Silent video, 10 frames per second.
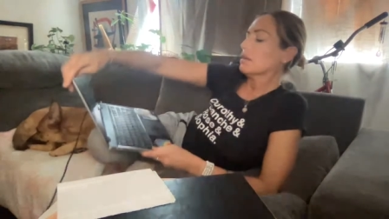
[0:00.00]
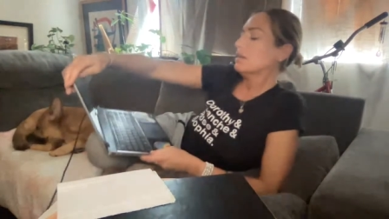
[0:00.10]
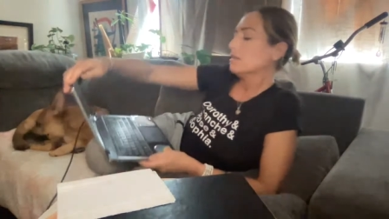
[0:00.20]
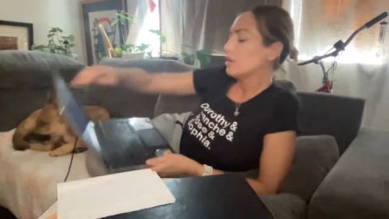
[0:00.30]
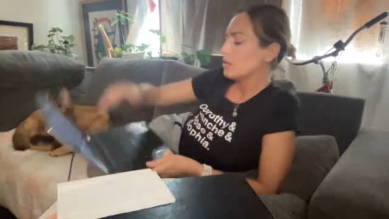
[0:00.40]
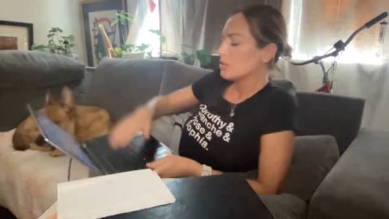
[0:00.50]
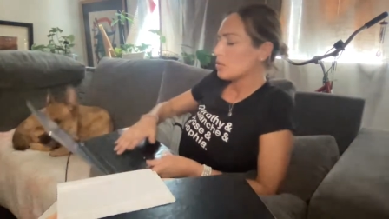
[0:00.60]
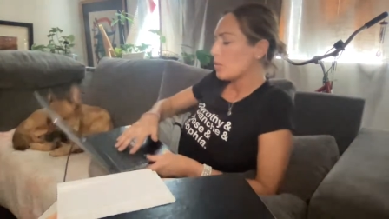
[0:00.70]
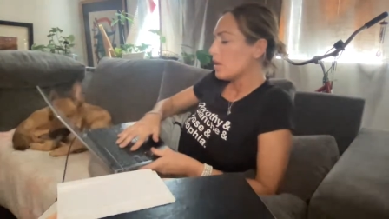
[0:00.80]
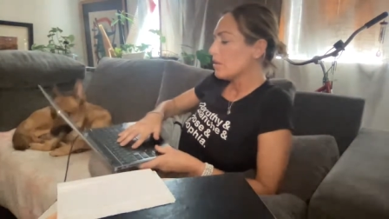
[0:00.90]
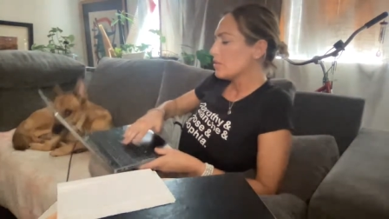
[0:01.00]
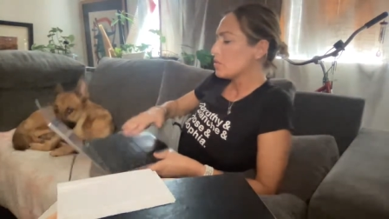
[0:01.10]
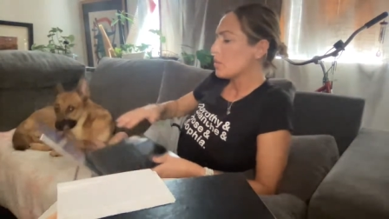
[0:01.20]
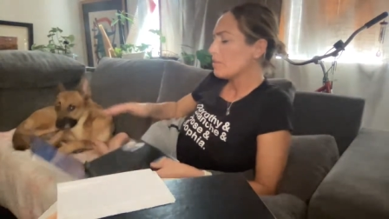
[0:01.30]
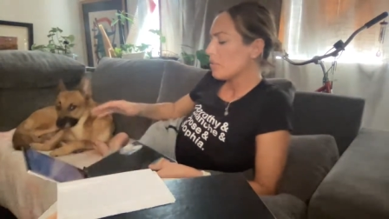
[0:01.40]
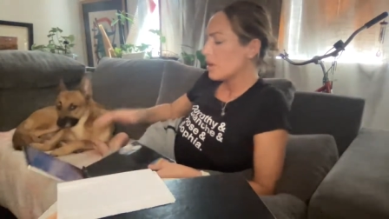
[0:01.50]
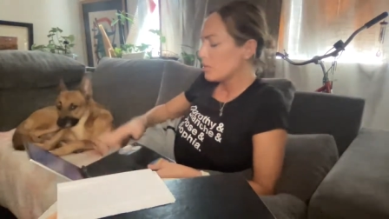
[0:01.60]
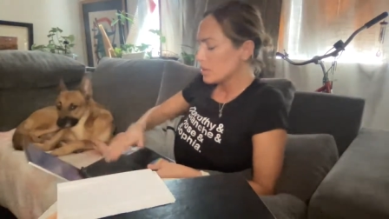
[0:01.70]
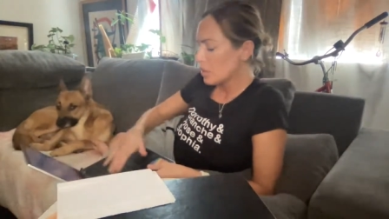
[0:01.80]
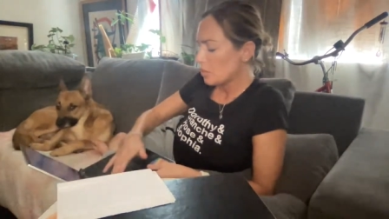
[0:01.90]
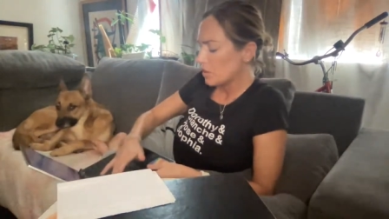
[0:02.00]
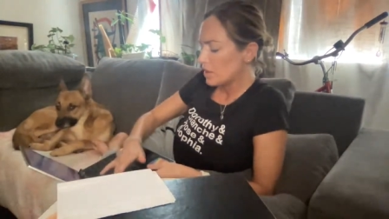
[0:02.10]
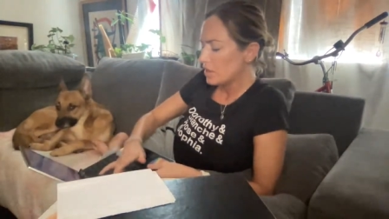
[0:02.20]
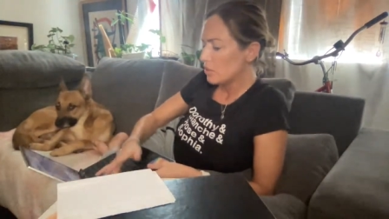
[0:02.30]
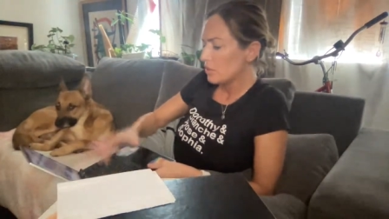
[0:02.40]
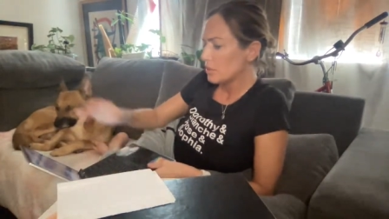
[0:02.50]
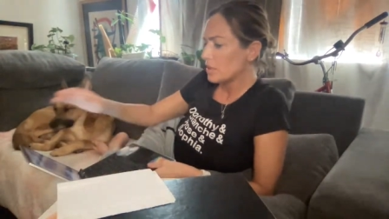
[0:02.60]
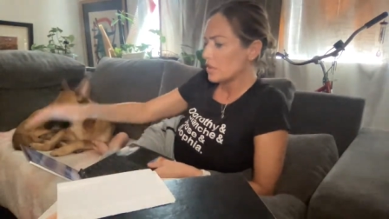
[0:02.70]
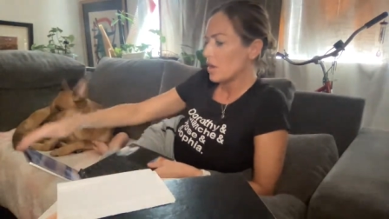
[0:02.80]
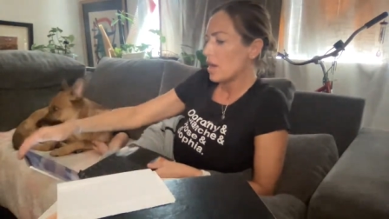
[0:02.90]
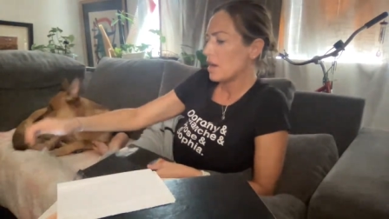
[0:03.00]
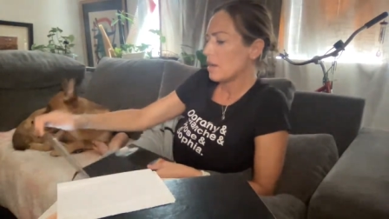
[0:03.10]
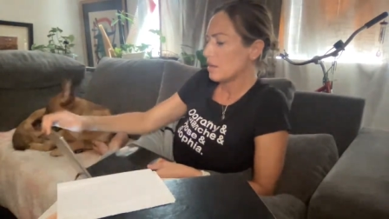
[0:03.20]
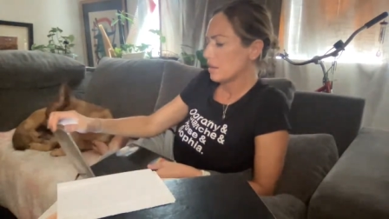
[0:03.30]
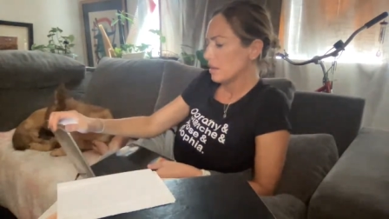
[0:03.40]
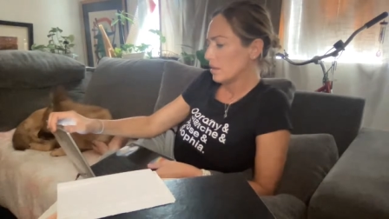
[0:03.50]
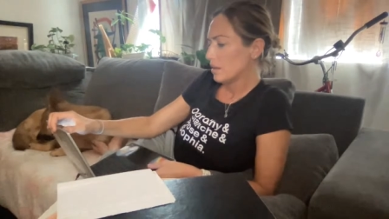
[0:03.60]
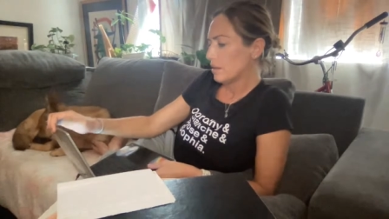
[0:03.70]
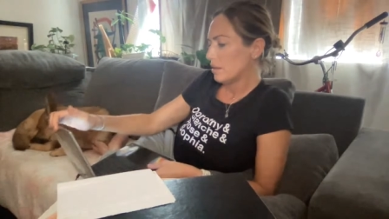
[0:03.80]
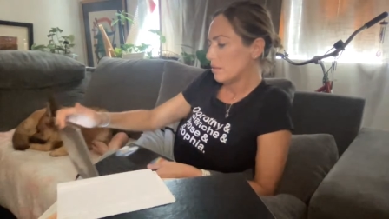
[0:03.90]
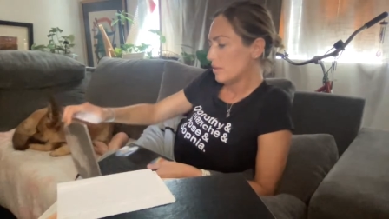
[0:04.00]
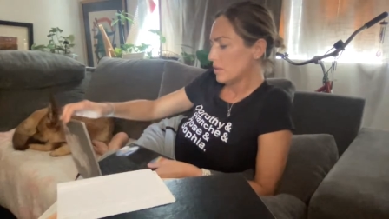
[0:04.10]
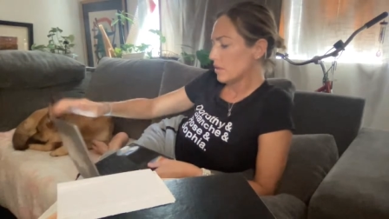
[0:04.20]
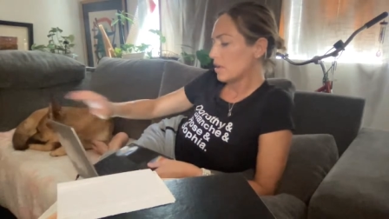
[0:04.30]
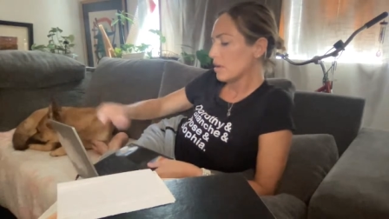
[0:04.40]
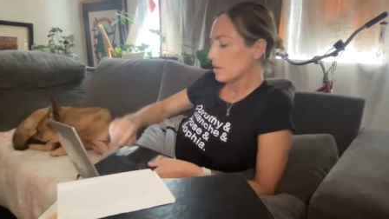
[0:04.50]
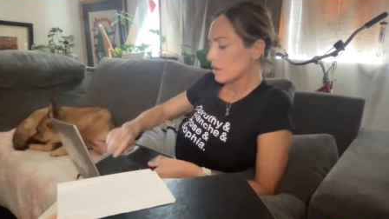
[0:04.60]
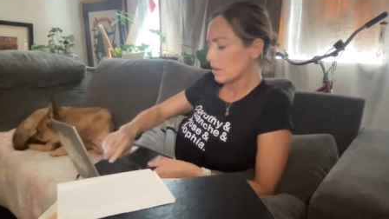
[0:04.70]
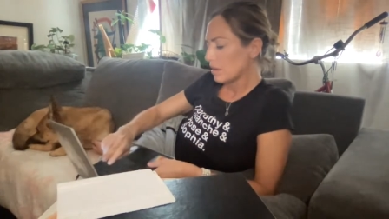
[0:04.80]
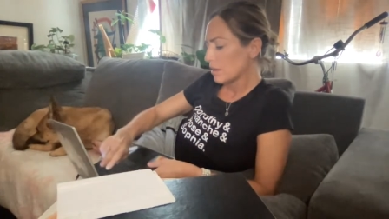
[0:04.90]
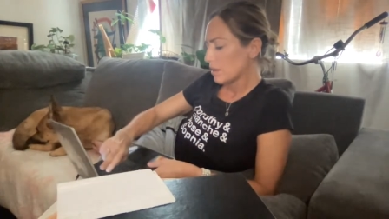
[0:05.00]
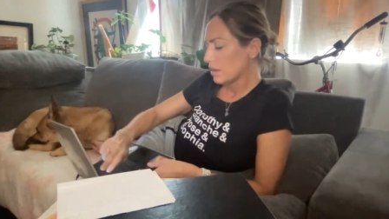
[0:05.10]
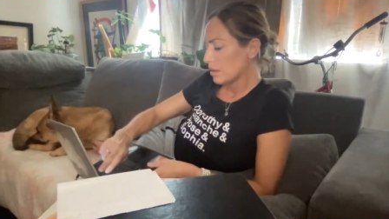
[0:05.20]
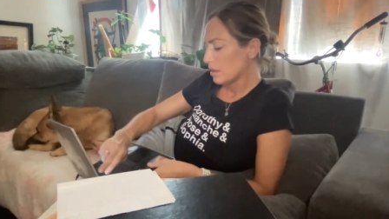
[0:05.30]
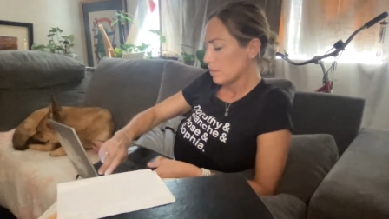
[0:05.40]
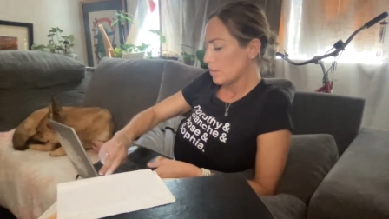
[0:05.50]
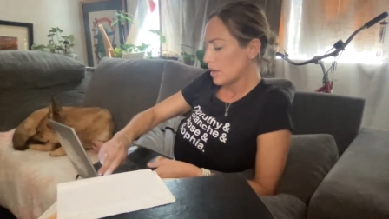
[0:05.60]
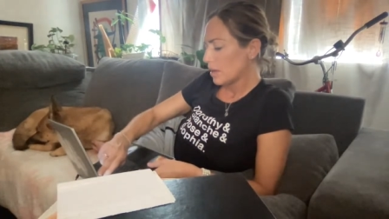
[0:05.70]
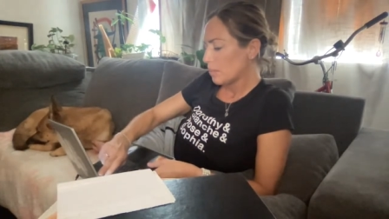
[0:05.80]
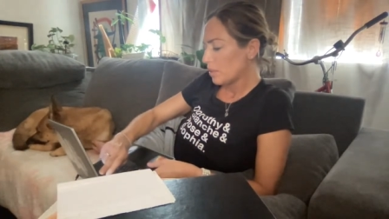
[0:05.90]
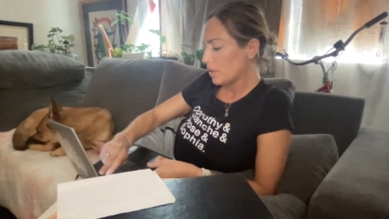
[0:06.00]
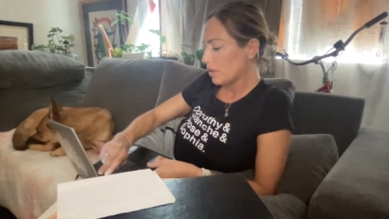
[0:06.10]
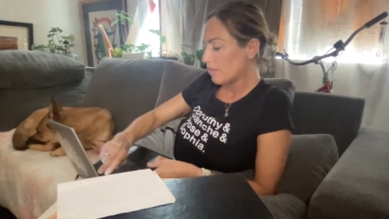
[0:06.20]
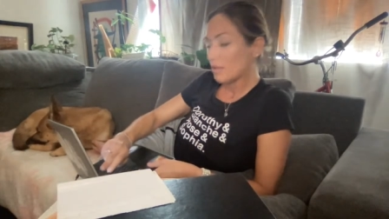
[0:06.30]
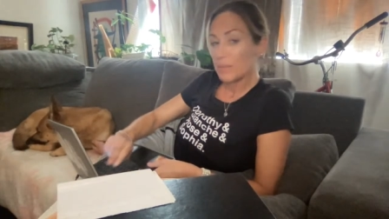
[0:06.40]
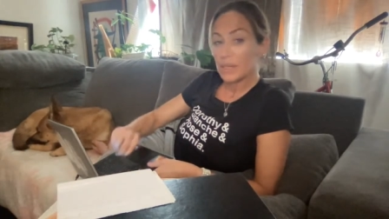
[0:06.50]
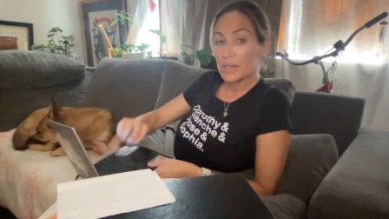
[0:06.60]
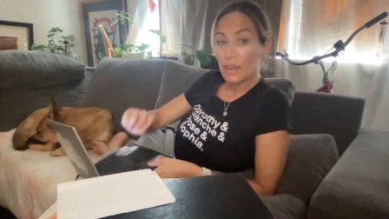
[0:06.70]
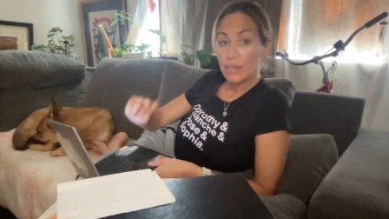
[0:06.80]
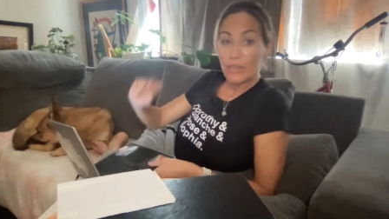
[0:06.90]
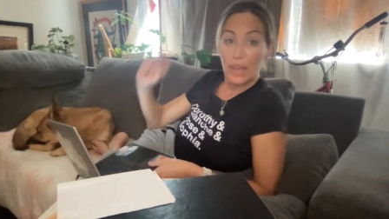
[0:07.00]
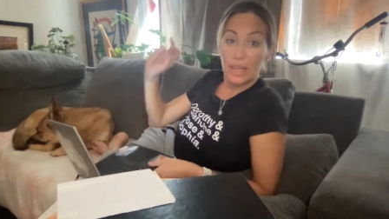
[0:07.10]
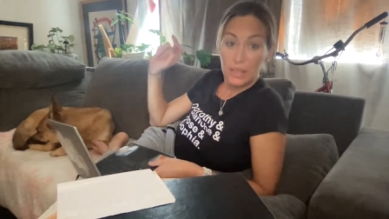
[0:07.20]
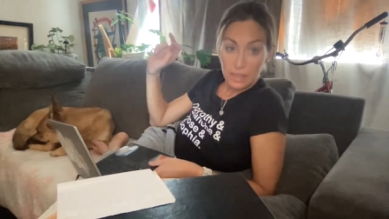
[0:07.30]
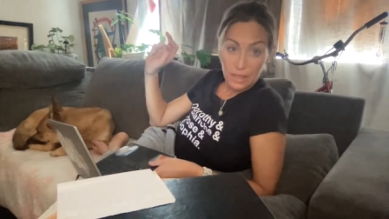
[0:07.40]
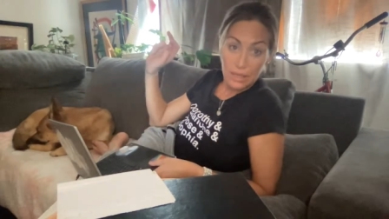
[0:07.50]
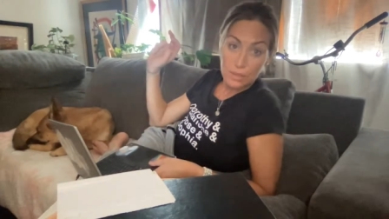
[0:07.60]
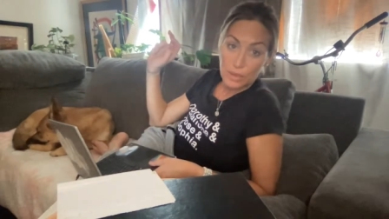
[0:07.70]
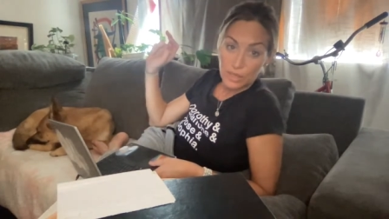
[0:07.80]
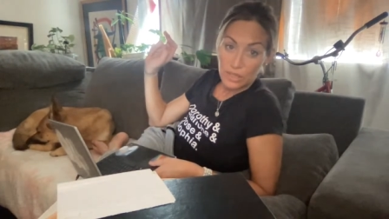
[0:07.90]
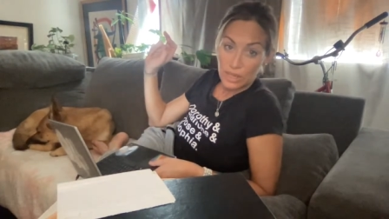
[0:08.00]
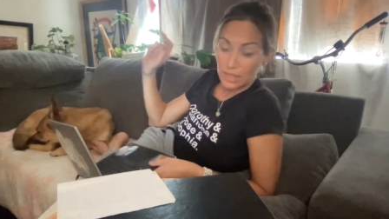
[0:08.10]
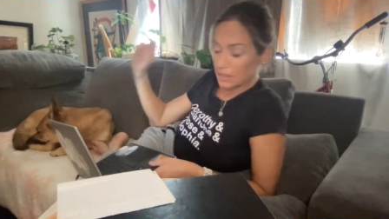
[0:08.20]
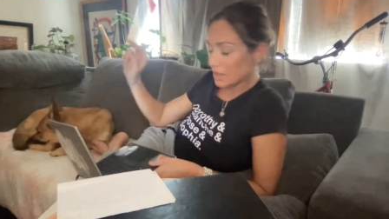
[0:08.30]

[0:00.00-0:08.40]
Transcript: I don't know, 12 to 24 hours. Like, what are they doing with the chat? Real talk. But I can put it on for myself and see as much as I can